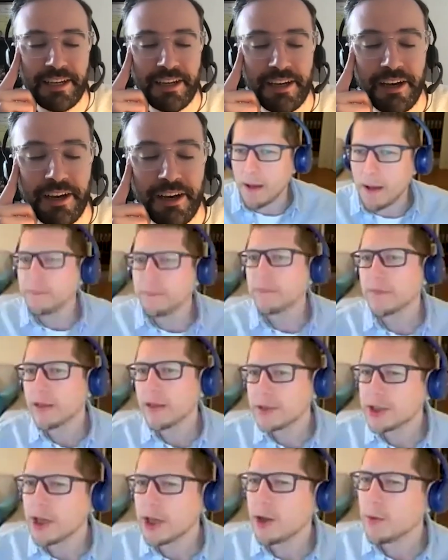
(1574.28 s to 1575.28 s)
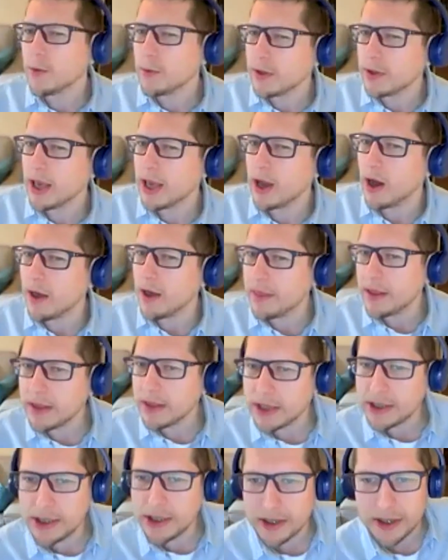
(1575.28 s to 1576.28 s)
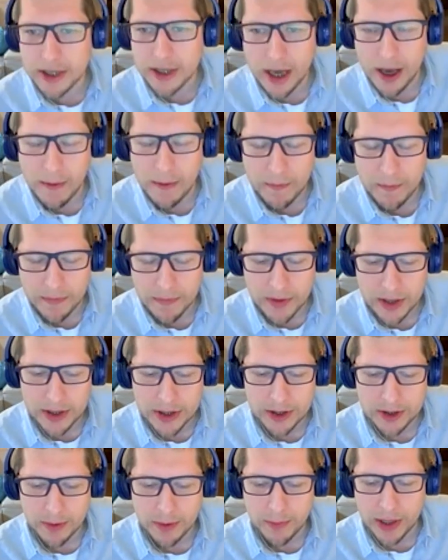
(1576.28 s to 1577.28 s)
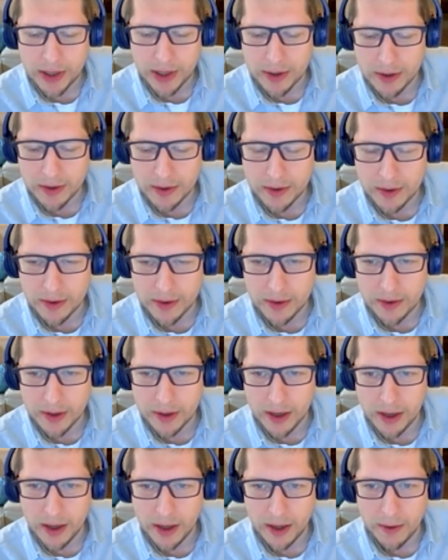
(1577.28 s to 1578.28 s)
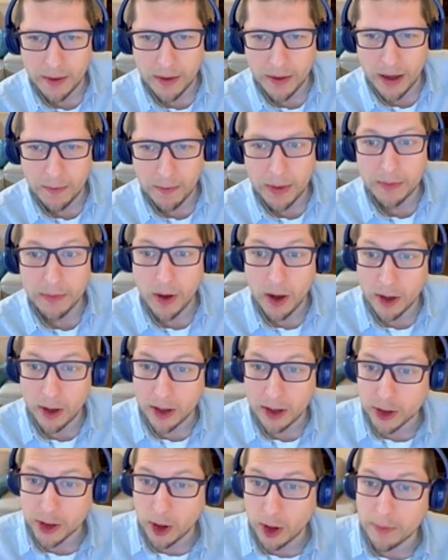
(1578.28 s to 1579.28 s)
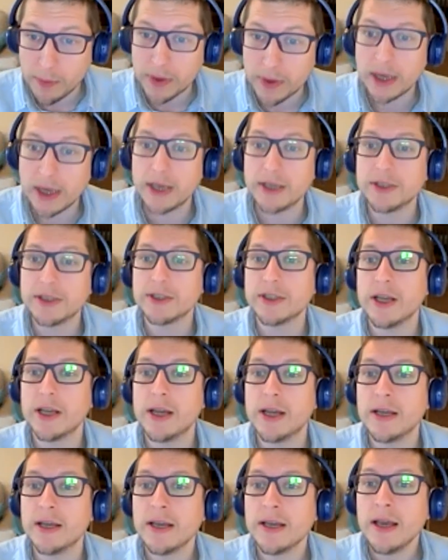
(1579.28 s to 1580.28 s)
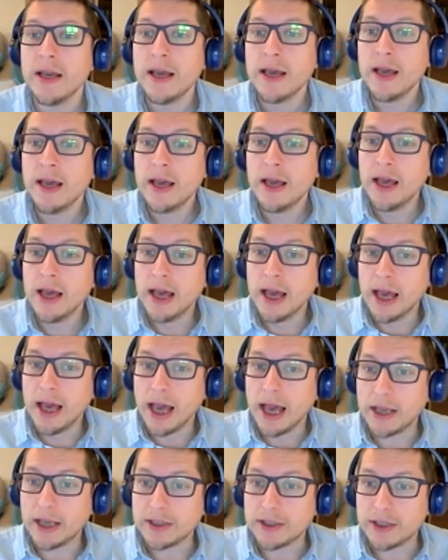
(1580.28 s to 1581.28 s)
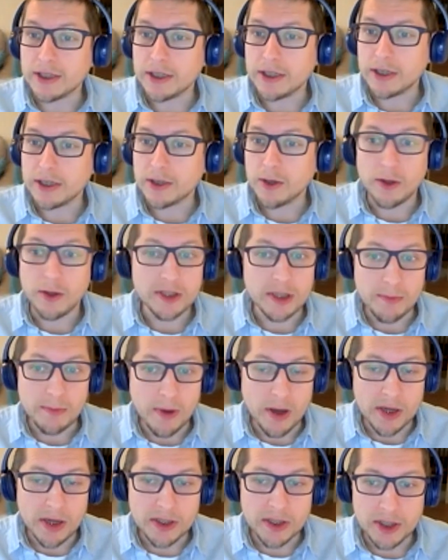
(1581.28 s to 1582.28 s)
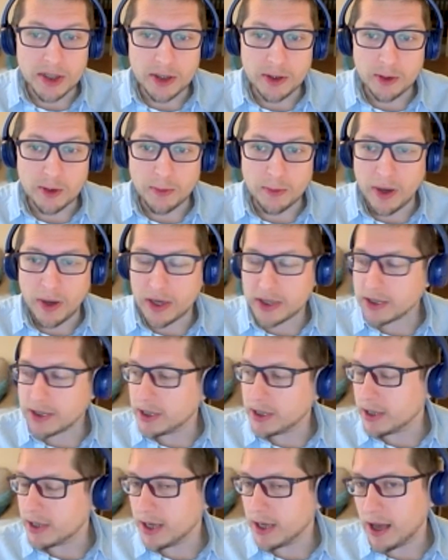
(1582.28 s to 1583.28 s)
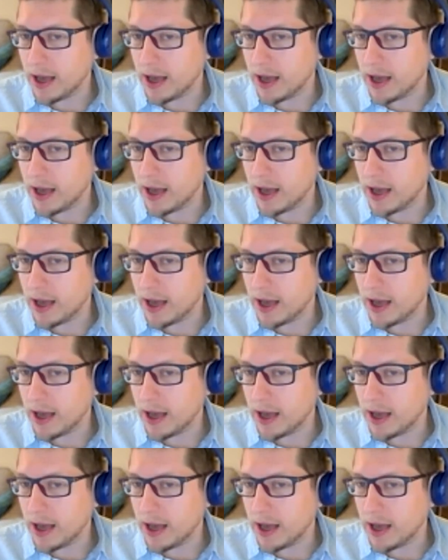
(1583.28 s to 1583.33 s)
Yeah. So yeah, I think this is the big a big part of the job as a content marketer, digital marketer.